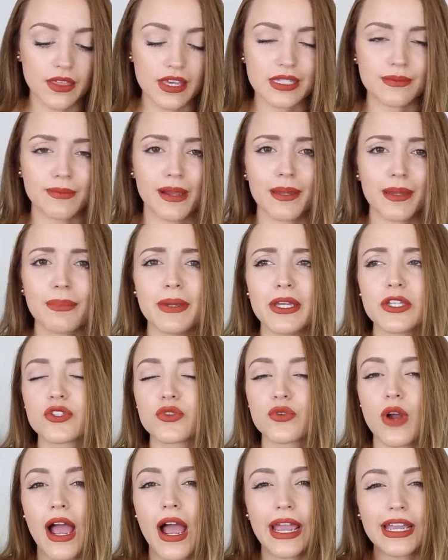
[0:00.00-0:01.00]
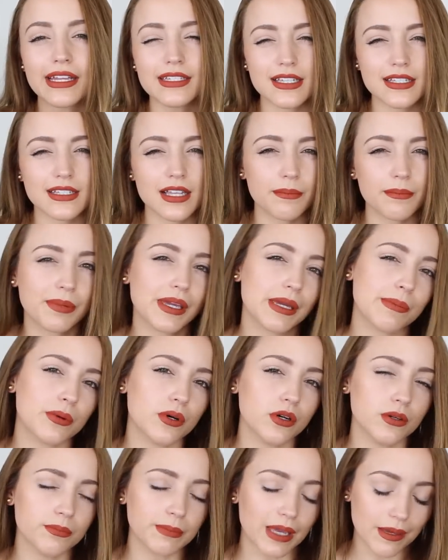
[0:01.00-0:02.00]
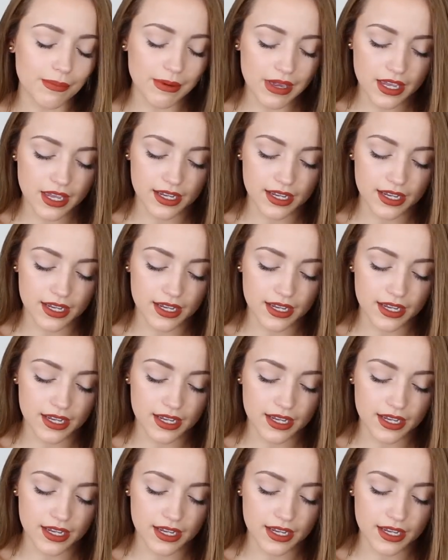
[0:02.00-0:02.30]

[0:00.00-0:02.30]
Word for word: These might be drying to some people maybe